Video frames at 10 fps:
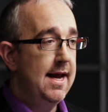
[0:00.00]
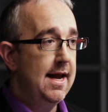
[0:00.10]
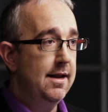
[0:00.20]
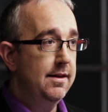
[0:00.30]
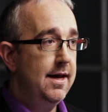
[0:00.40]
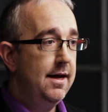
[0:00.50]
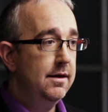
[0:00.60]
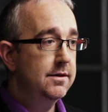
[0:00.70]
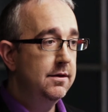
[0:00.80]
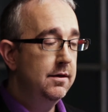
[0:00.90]
And
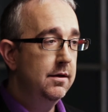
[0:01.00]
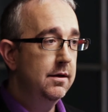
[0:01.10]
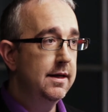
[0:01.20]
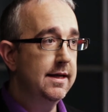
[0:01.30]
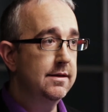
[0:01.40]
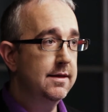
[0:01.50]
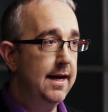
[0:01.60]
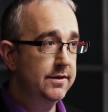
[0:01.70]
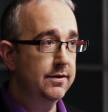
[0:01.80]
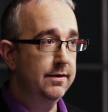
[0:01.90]
that is
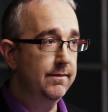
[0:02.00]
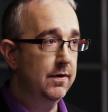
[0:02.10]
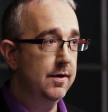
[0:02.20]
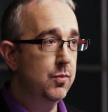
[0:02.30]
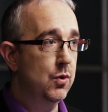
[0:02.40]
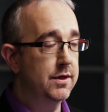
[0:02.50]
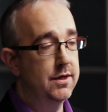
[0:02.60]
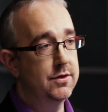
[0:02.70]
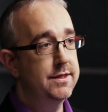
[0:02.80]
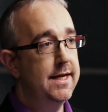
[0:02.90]
actually very important to
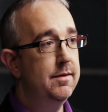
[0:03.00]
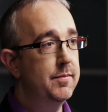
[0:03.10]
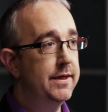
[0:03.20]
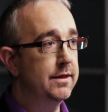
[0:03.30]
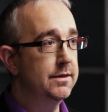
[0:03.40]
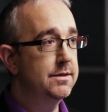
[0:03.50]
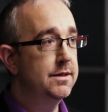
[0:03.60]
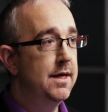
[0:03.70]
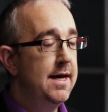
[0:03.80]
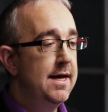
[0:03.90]
understand because
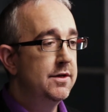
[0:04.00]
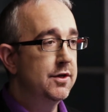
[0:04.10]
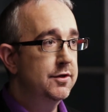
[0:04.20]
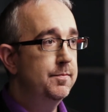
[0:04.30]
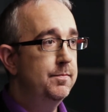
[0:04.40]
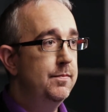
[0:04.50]
just